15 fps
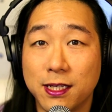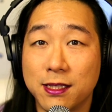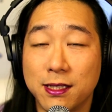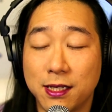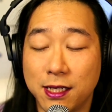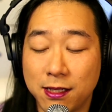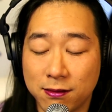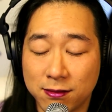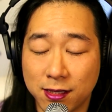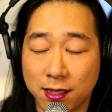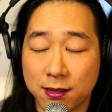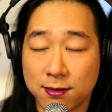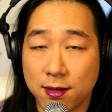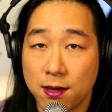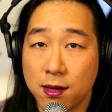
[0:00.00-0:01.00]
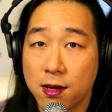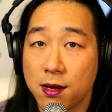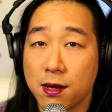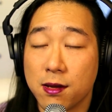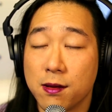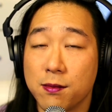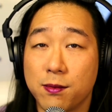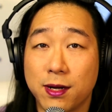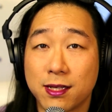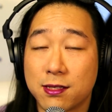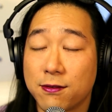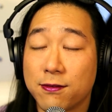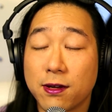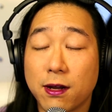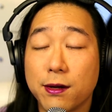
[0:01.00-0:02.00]
in the evenings. But
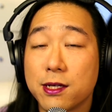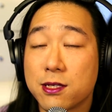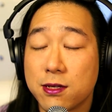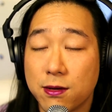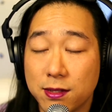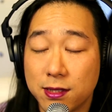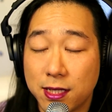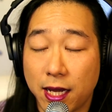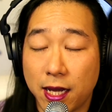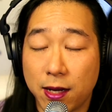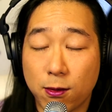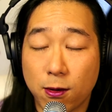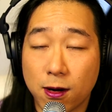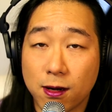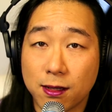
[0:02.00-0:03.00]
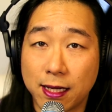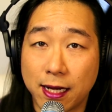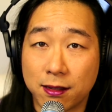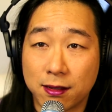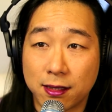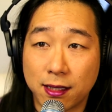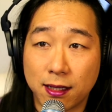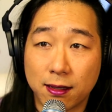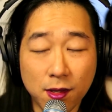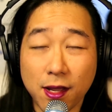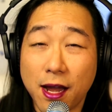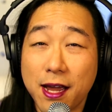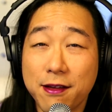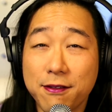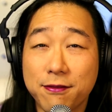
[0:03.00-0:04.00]
it's a very snowy day. We're all out there.
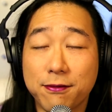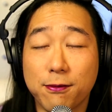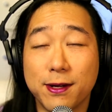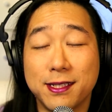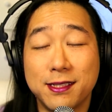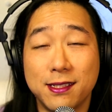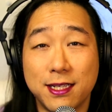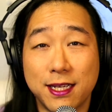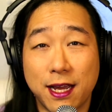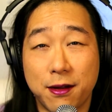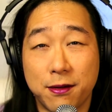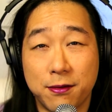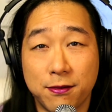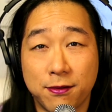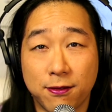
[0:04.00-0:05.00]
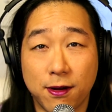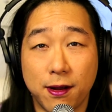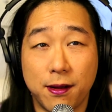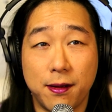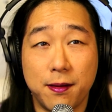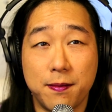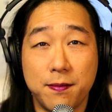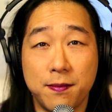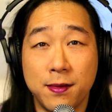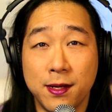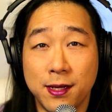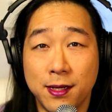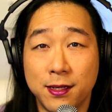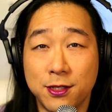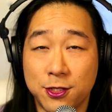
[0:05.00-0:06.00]
I've ridden down from
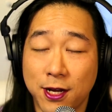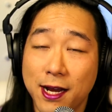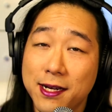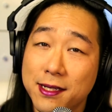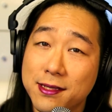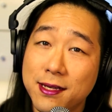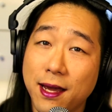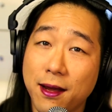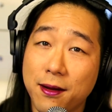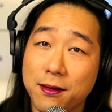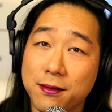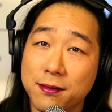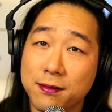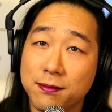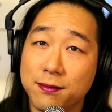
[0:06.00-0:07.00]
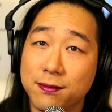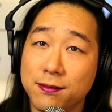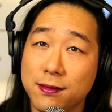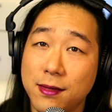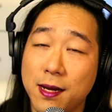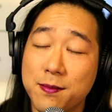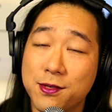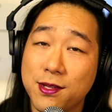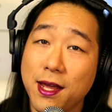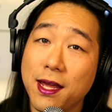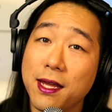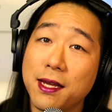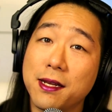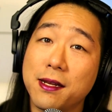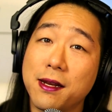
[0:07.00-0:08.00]
Chinatown. I'm
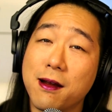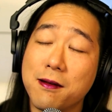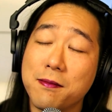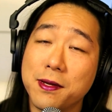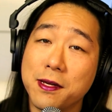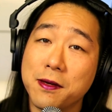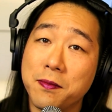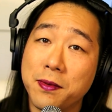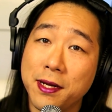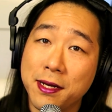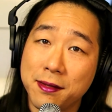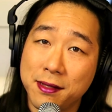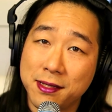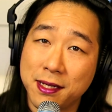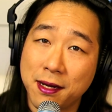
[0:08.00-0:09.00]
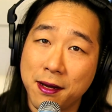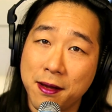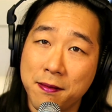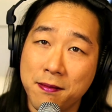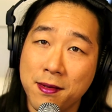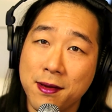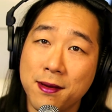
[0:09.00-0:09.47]
staying in an Airbnb at the time